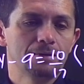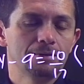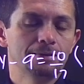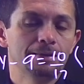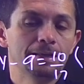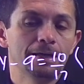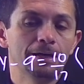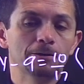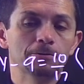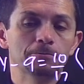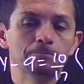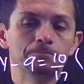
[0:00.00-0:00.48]

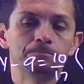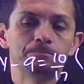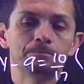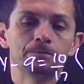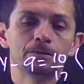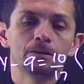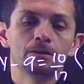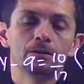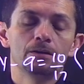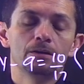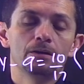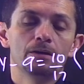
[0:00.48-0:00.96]
Now
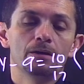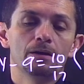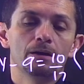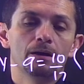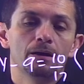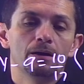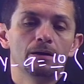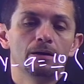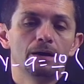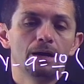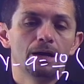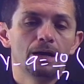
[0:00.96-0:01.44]

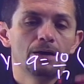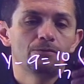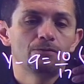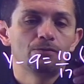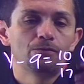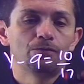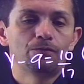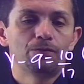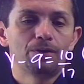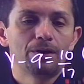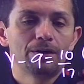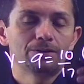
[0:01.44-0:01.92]
I have a
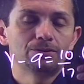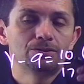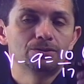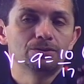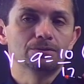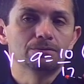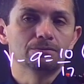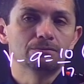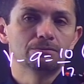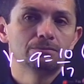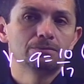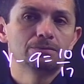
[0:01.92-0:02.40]

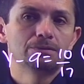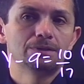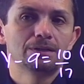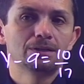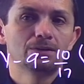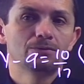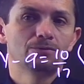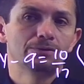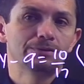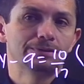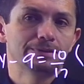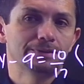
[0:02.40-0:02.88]
fraction, 10
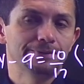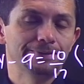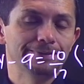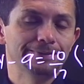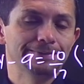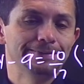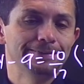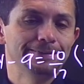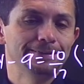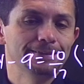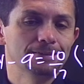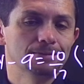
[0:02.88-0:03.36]
over
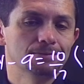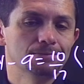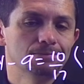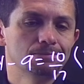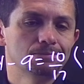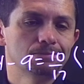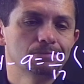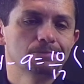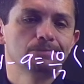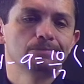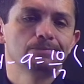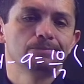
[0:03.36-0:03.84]
17,
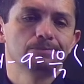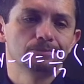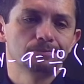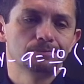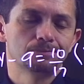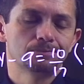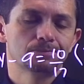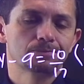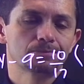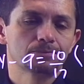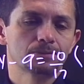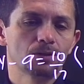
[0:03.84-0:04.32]

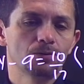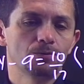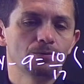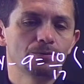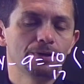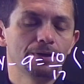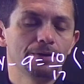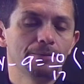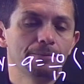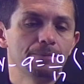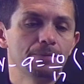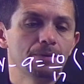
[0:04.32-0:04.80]

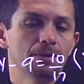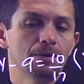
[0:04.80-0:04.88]
okay.